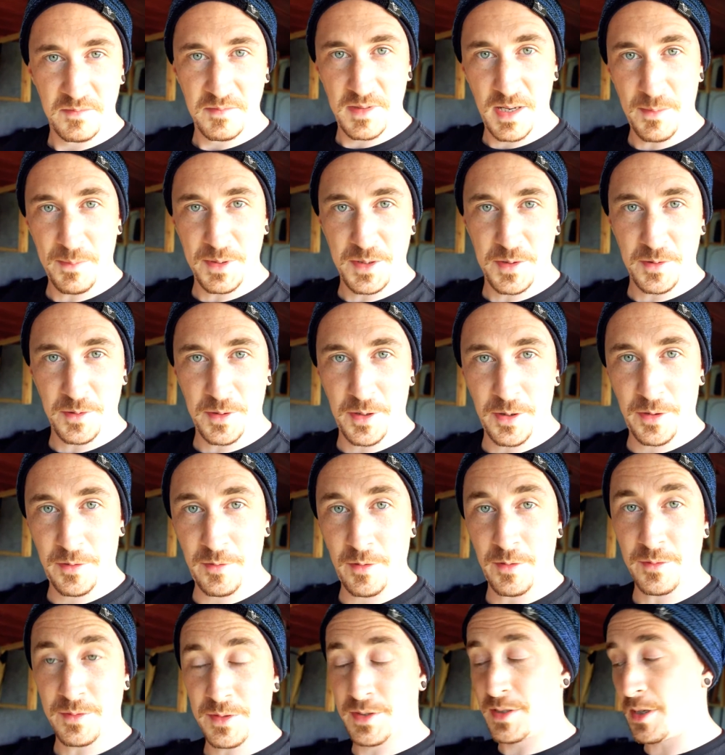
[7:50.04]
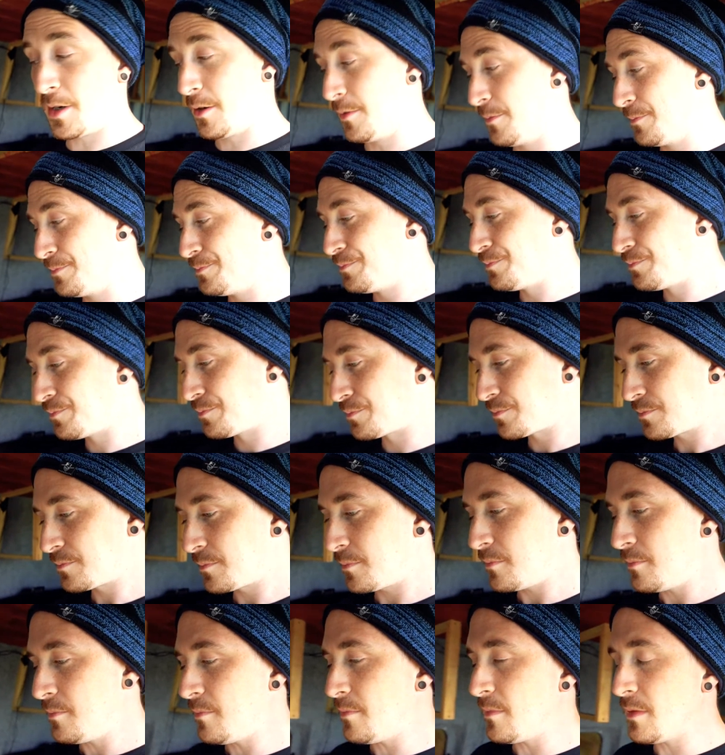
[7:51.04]
let me talk you through. So,
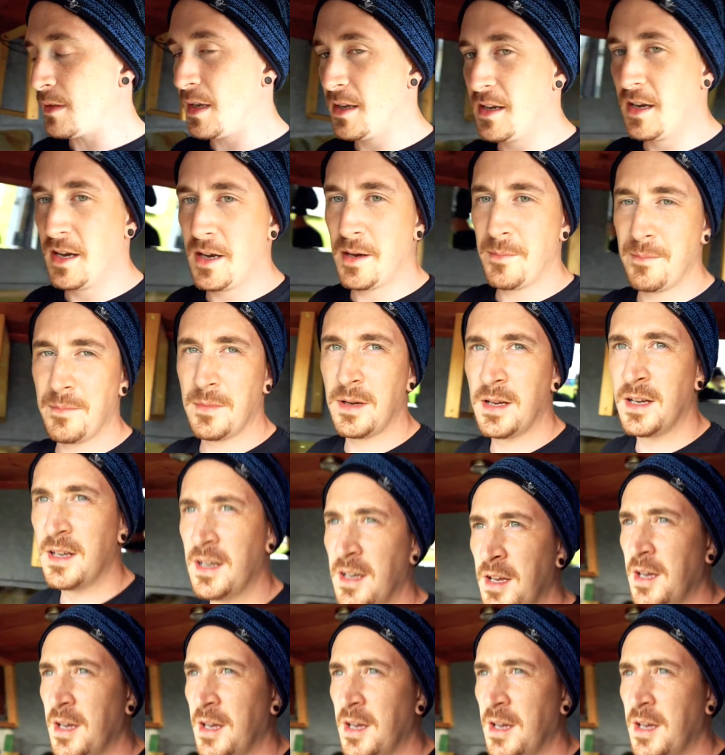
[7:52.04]
on